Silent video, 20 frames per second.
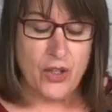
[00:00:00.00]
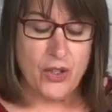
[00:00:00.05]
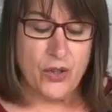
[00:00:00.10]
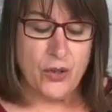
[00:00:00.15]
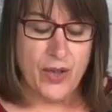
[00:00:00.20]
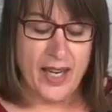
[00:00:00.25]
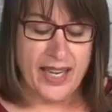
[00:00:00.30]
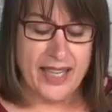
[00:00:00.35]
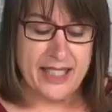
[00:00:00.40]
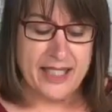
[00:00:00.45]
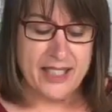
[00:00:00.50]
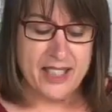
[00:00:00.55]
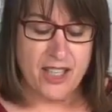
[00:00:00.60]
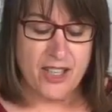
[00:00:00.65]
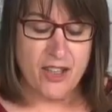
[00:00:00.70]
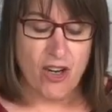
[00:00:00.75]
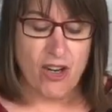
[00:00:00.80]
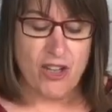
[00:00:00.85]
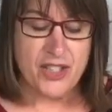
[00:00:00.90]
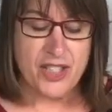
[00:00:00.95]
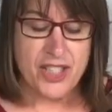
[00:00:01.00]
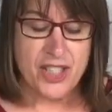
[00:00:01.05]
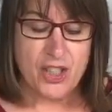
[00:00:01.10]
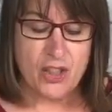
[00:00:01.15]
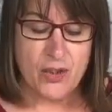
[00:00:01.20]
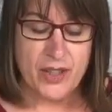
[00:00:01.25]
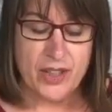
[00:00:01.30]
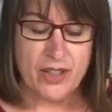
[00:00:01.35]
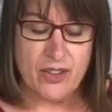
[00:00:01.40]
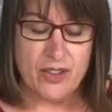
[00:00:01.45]
who has an
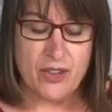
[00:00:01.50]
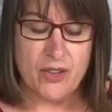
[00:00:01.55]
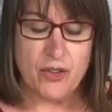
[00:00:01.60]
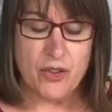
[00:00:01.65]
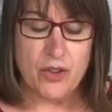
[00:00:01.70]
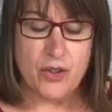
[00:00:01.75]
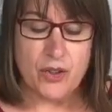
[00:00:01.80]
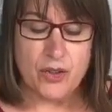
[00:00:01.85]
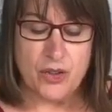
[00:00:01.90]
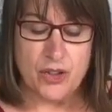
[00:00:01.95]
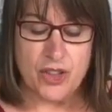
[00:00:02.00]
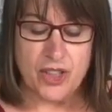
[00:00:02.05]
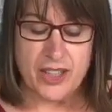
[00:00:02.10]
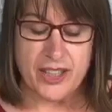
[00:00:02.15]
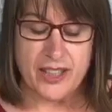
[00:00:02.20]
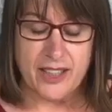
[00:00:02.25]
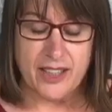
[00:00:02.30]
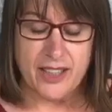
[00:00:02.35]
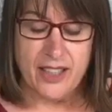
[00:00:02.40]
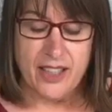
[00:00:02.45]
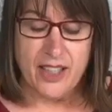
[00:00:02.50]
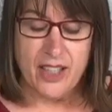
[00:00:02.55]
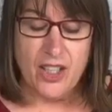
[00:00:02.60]
arterial occlusion.